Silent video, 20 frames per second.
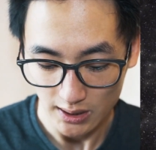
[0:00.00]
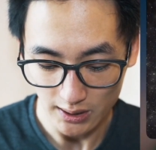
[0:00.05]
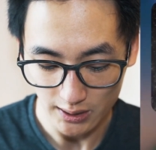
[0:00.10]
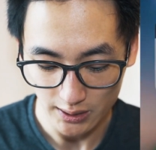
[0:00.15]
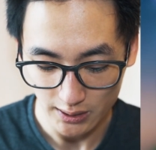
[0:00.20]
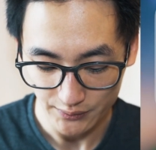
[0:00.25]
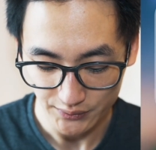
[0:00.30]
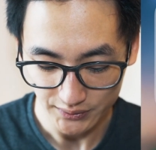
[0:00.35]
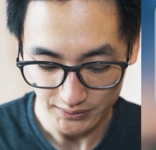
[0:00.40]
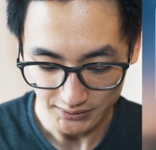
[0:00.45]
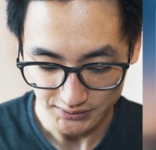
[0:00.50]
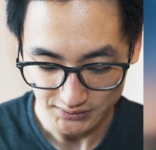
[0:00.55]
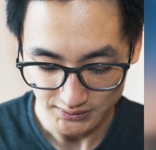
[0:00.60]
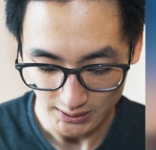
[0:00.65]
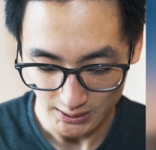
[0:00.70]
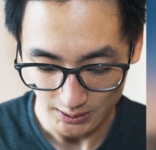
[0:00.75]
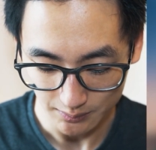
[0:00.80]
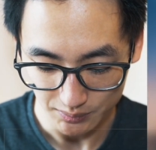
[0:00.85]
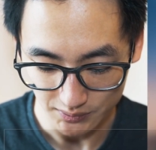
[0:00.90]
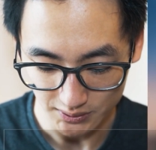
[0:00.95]
The
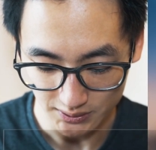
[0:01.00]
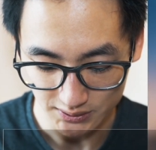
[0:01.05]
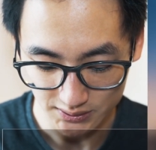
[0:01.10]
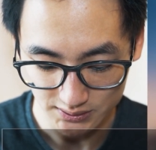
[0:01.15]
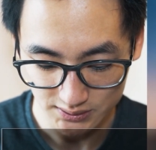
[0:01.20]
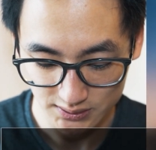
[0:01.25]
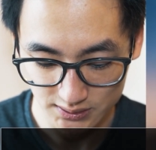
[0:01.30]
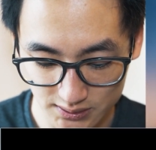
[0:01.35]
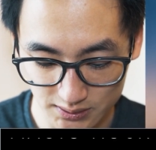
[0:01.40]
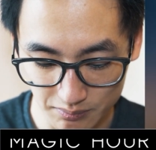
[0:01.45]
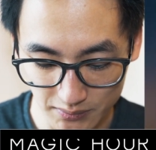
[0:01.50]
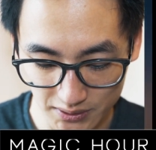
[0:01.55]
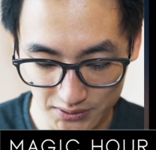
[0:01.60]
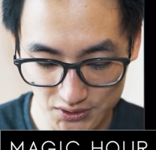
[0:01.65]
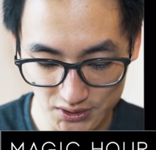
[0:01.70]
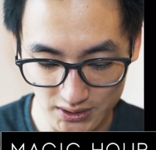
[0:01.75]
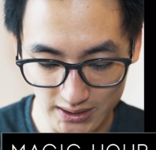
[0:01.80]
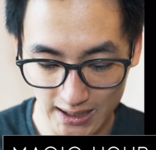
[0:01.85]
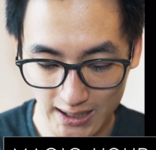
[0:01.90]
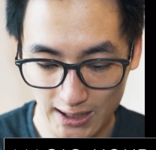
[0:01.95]
next app is
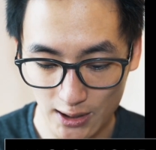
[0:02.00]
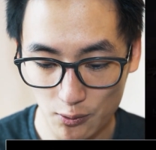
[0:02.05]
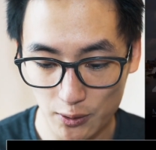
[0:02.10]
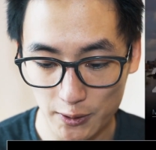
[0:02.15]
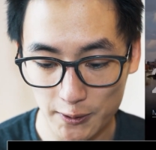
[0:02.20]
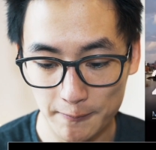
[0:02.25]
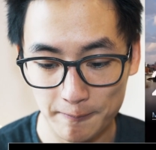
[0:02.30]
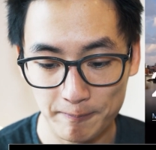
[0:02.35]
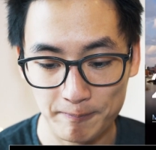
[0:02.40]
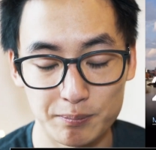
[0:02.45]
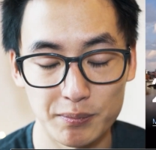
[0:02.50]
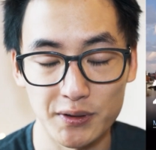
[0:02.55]
Magic Hour.